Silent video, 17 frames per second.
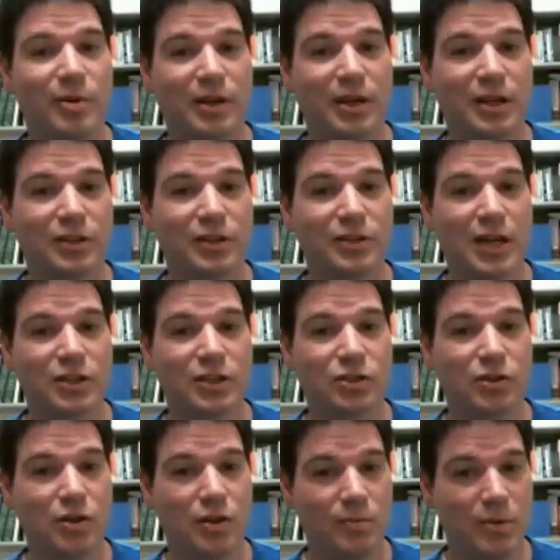because
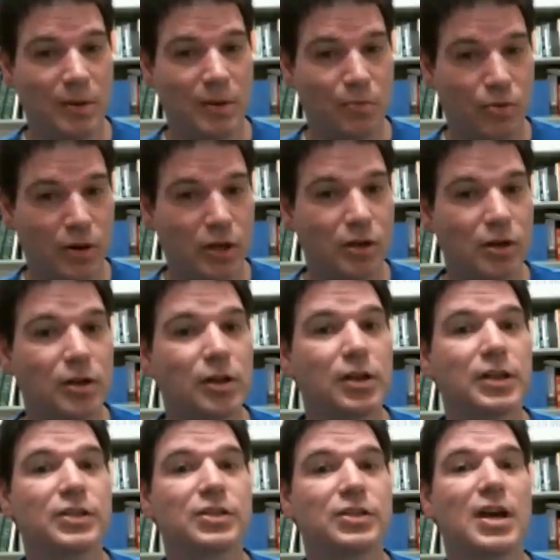that's going to be a pretty good
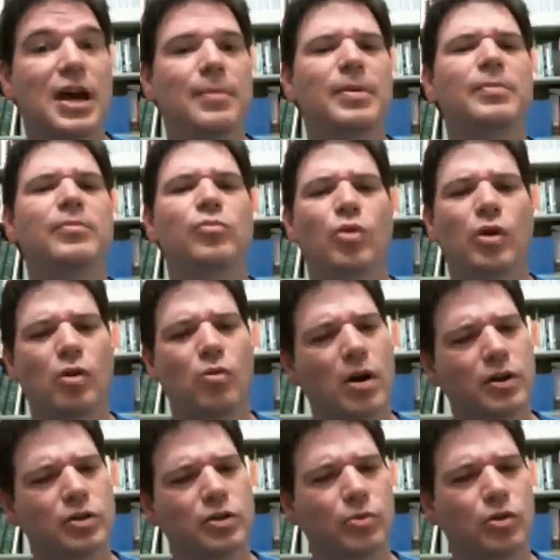little assignment.
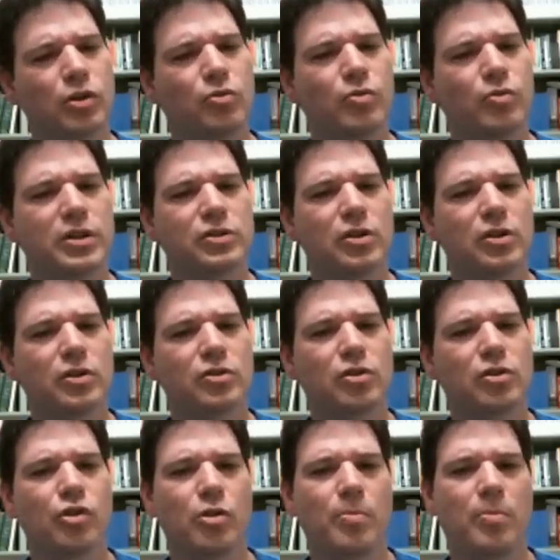Requires some good research
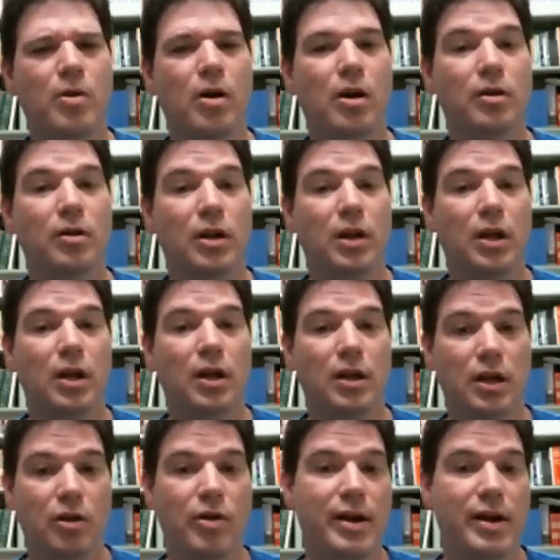on your part,
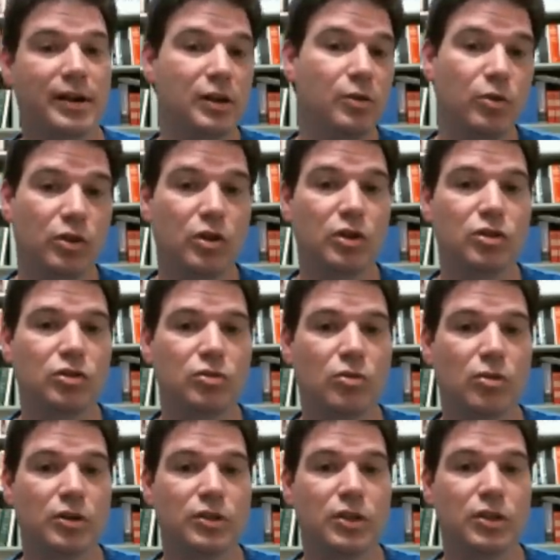interacting with good
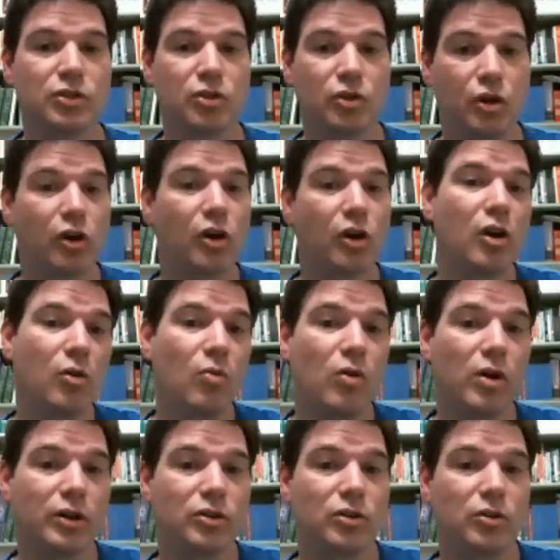sources, so you're going to
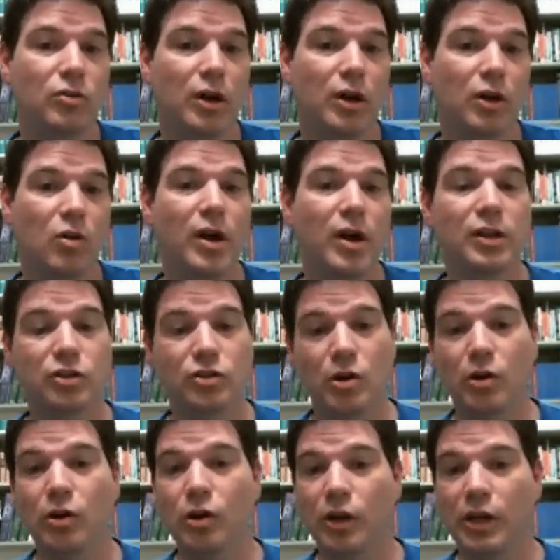want to go ahead and
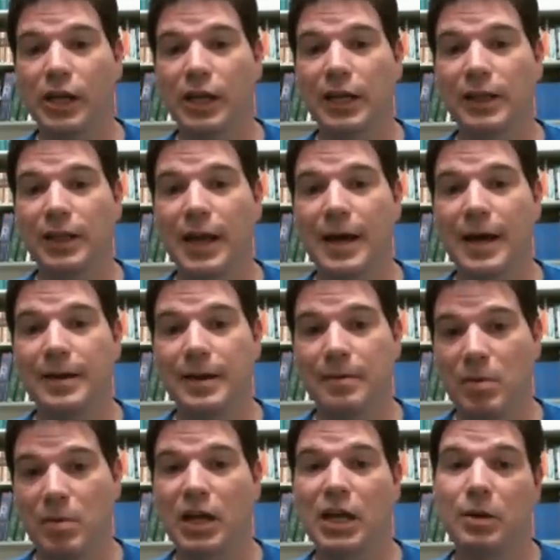start looking at that,
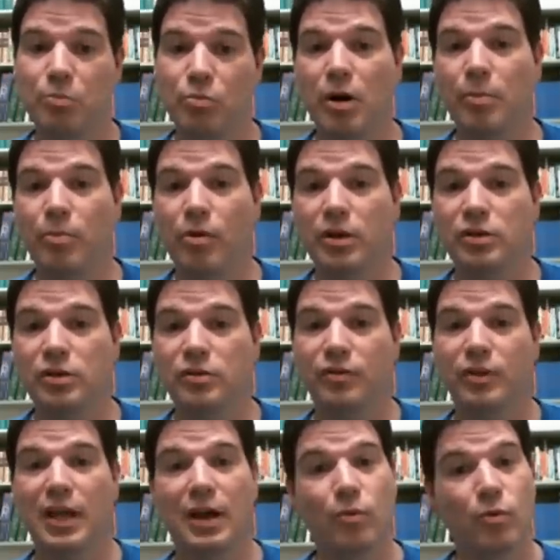making preparation
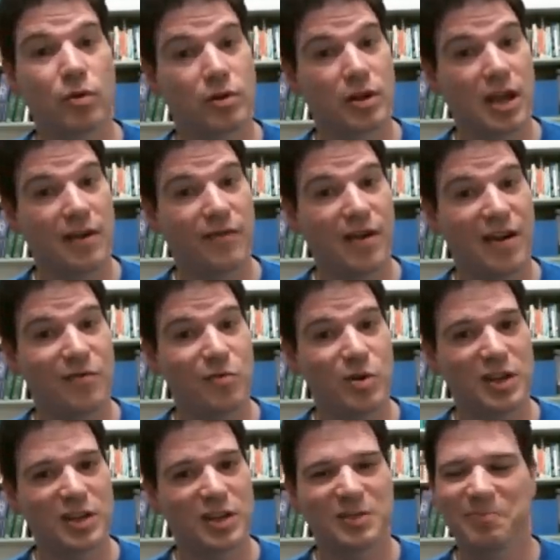for that. We only have 5
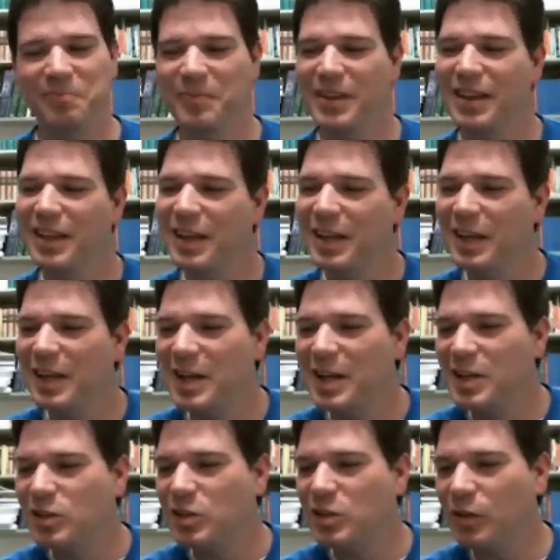weeks.
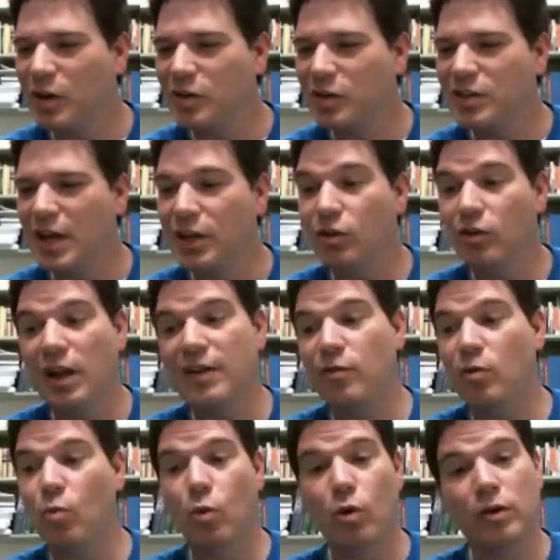So there's that. You'll
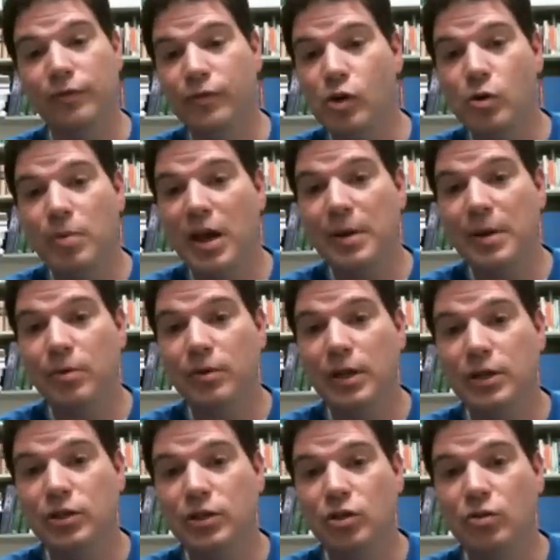have a worldview paper
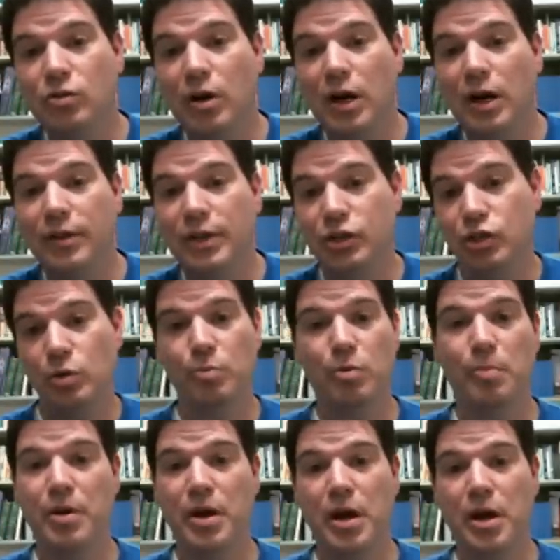that you
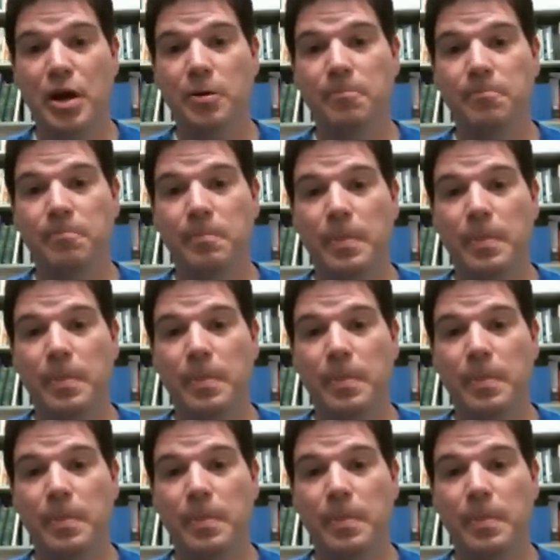prepare.